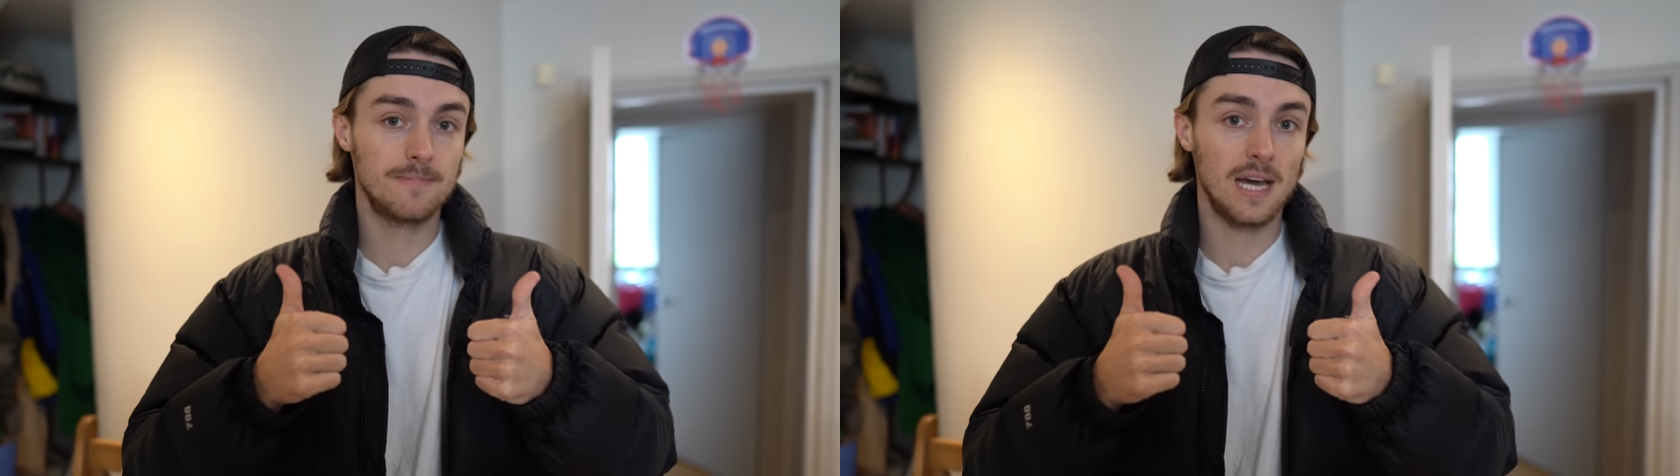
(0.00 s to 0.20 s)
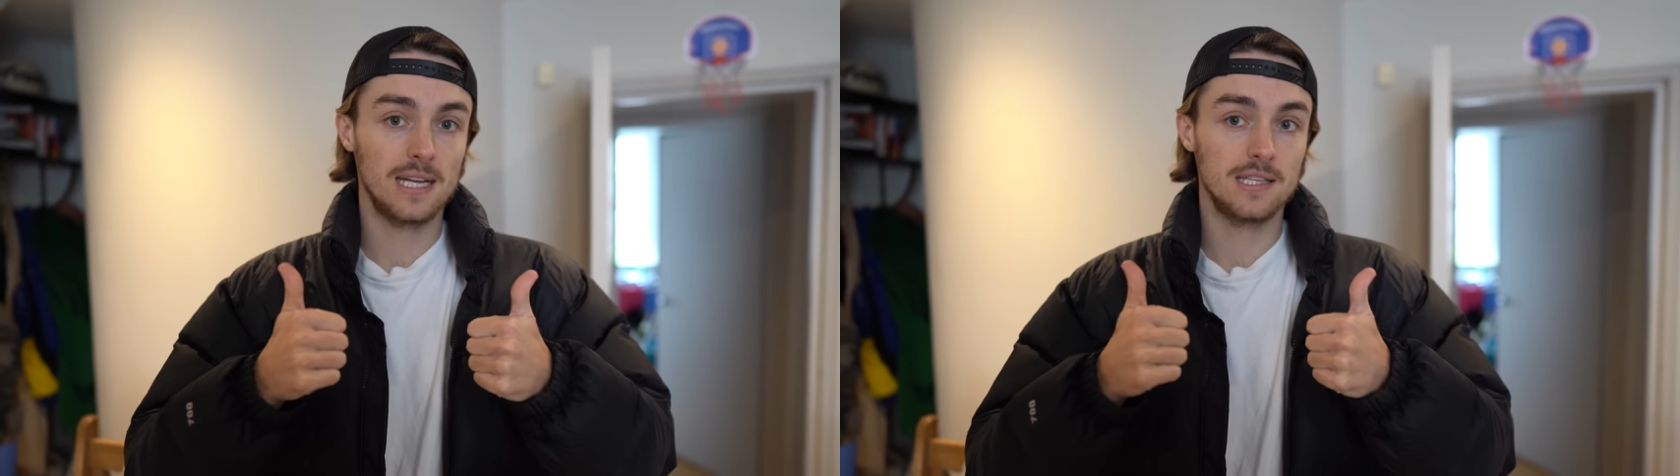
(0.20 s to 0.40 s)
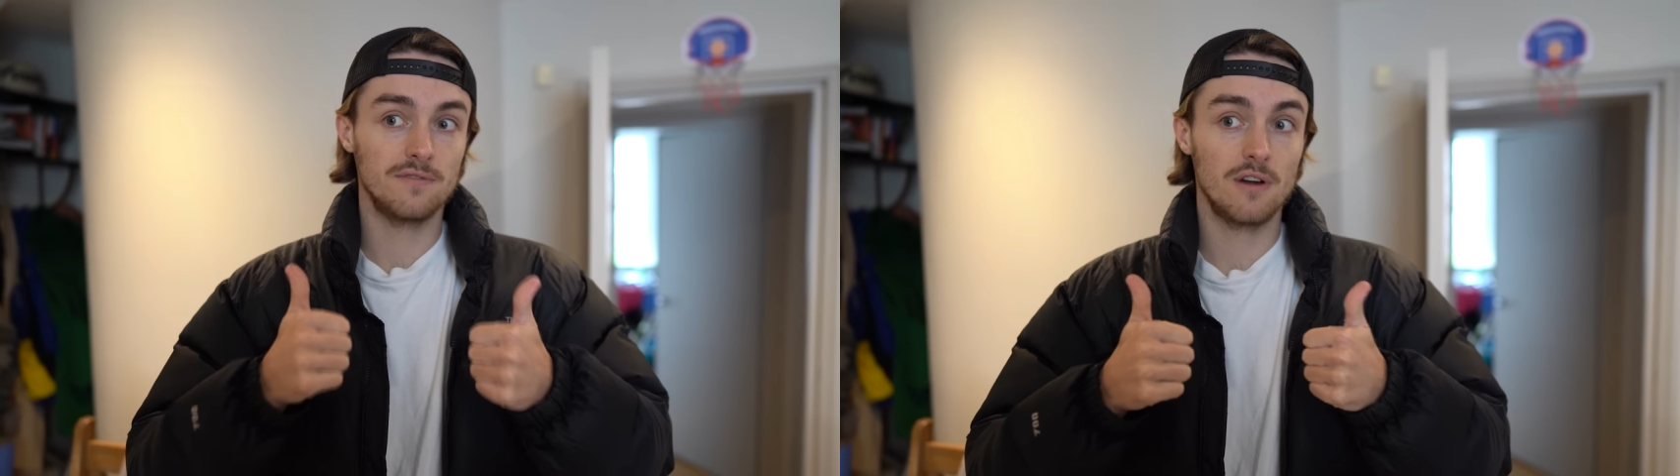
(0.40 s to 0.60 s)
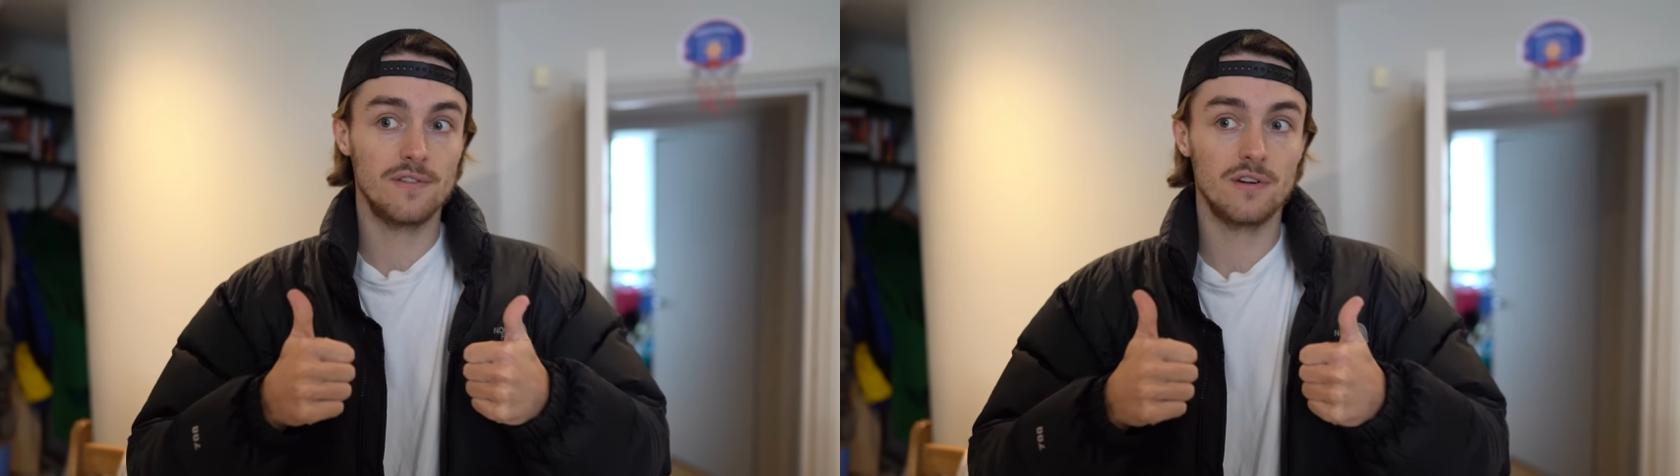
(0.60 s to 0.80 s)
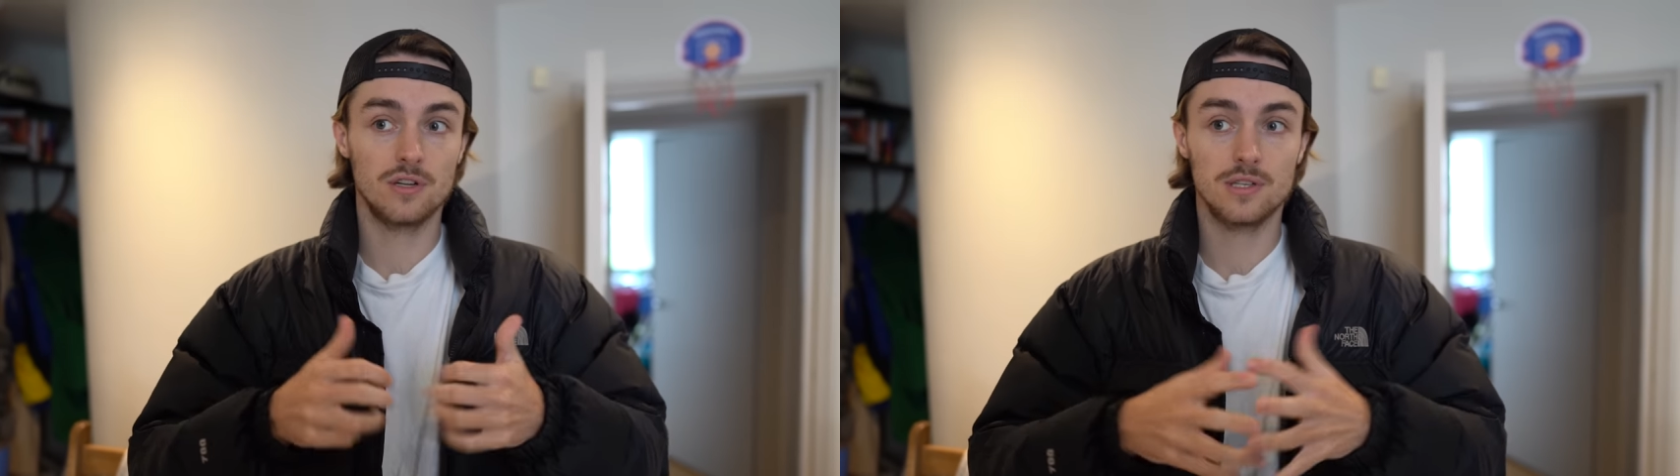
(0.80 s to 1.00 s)
that is a
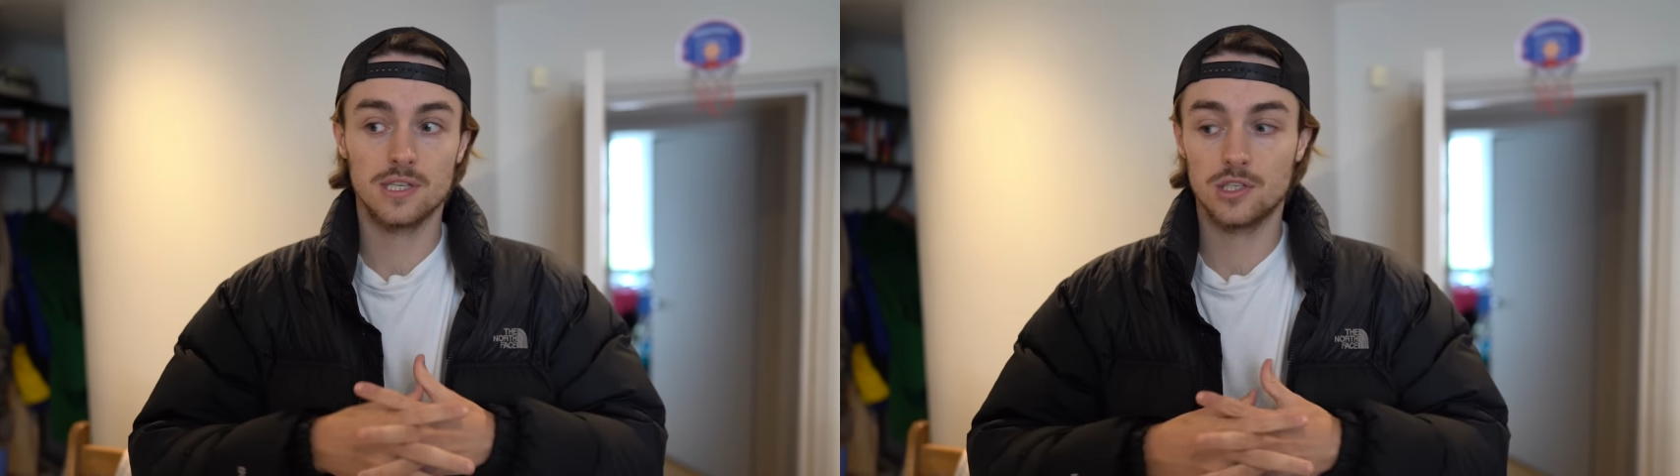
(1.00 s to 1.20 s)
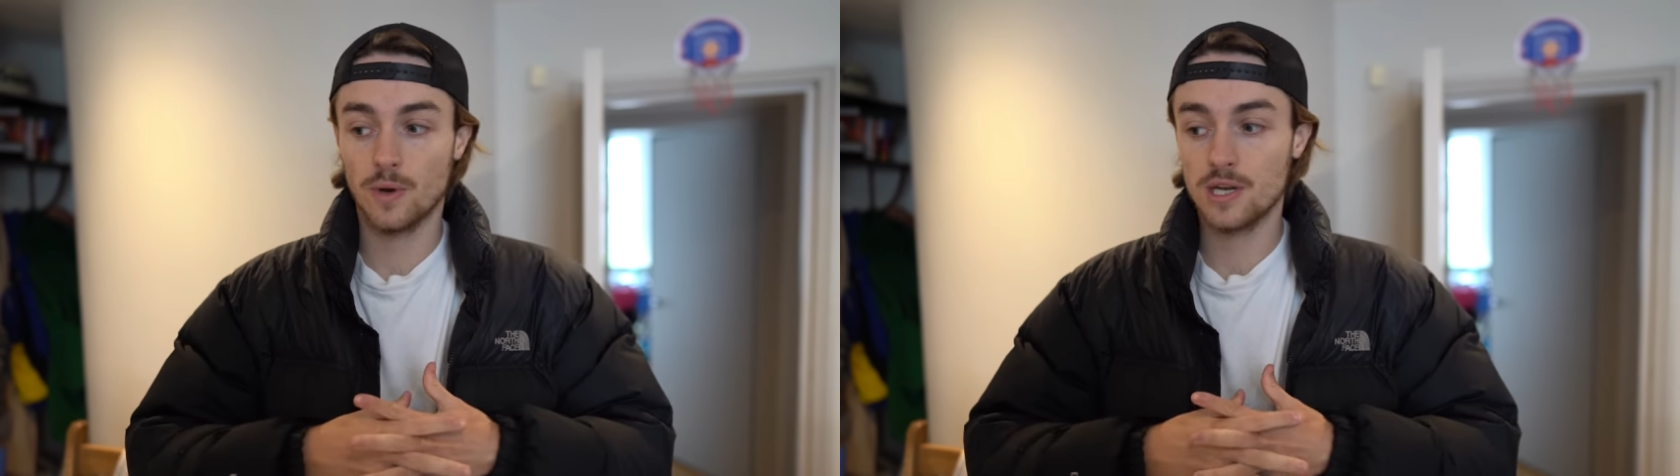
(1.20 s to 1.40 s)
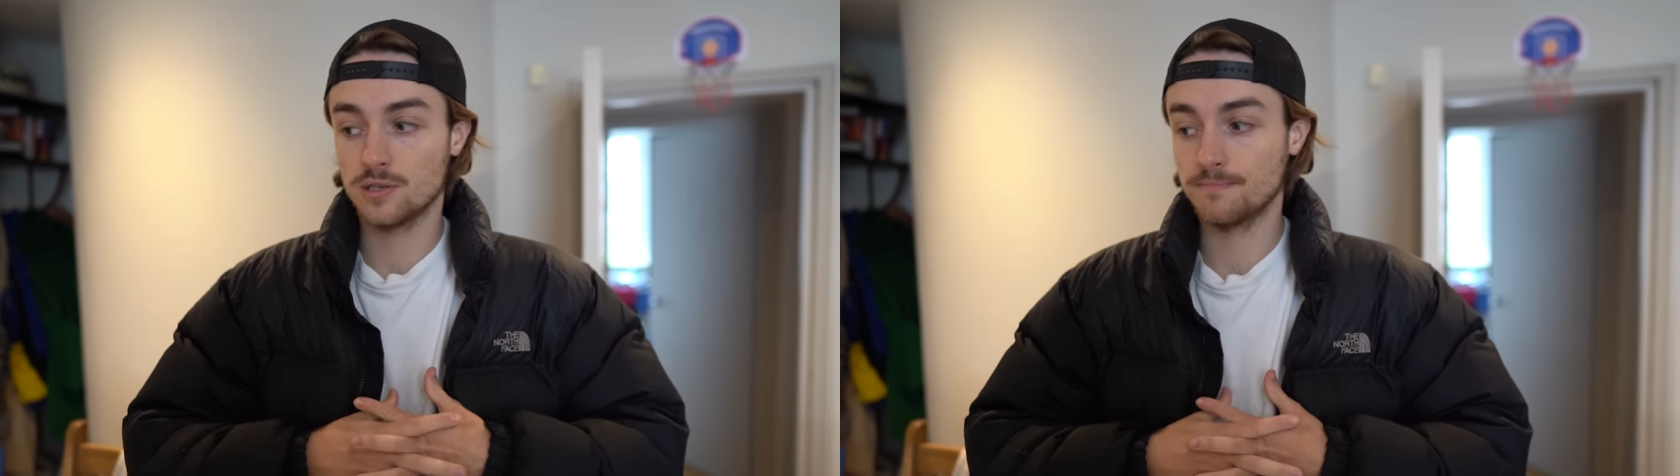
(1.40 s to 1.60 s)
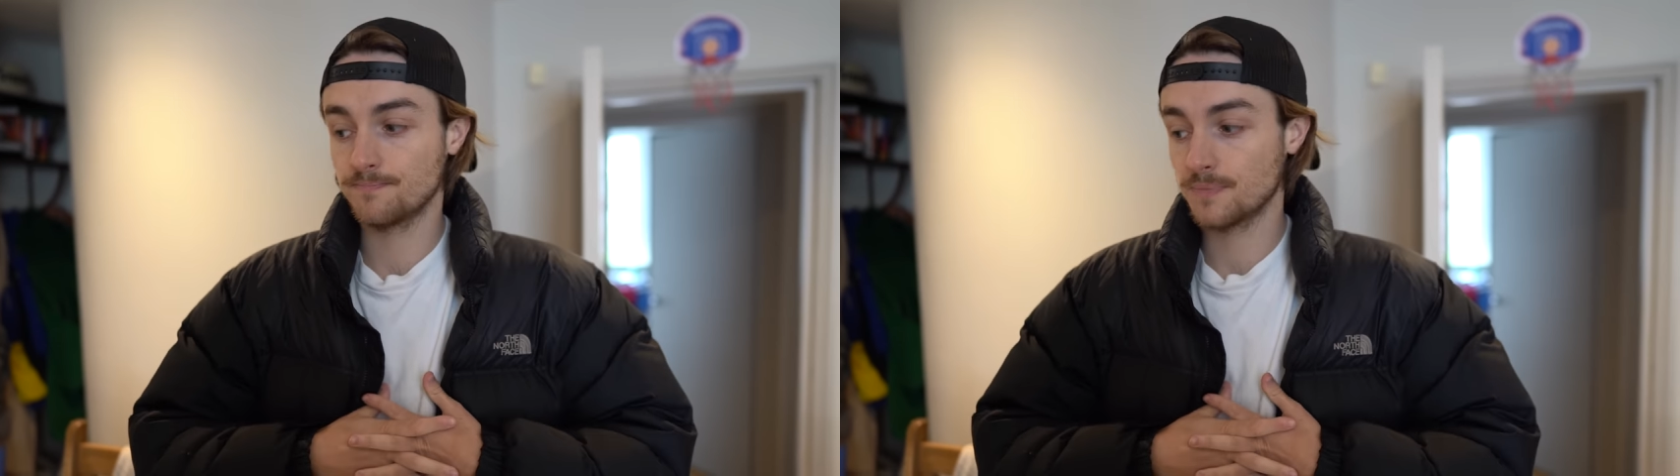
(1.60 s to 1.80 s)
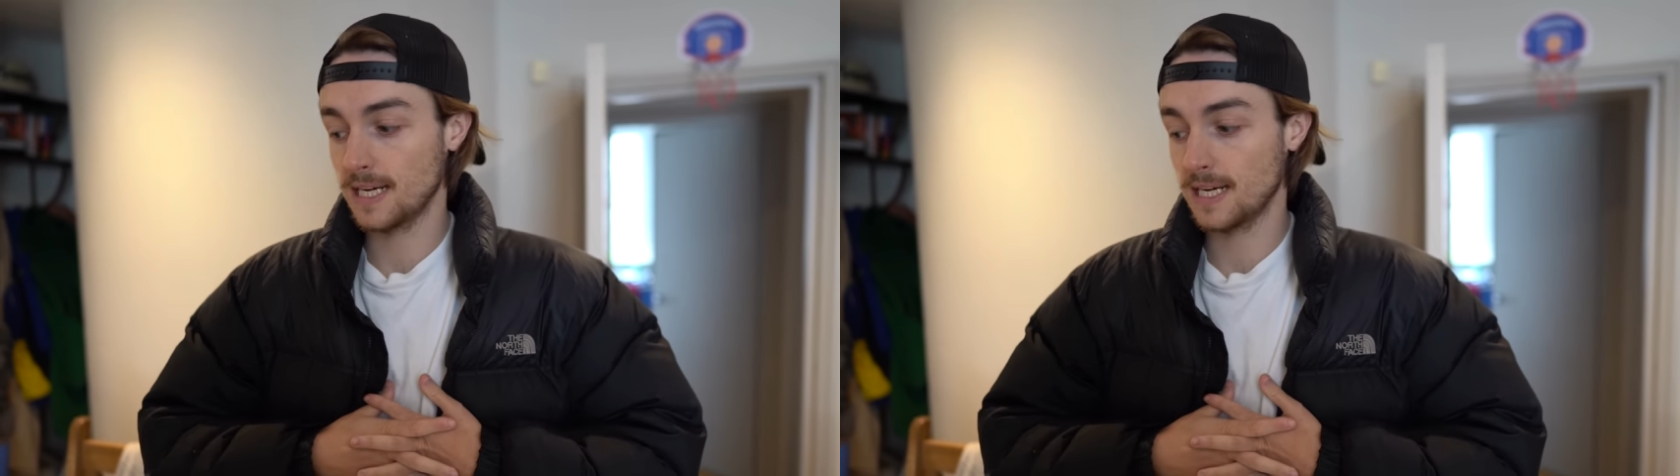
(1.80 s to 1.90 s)
very, very good situation.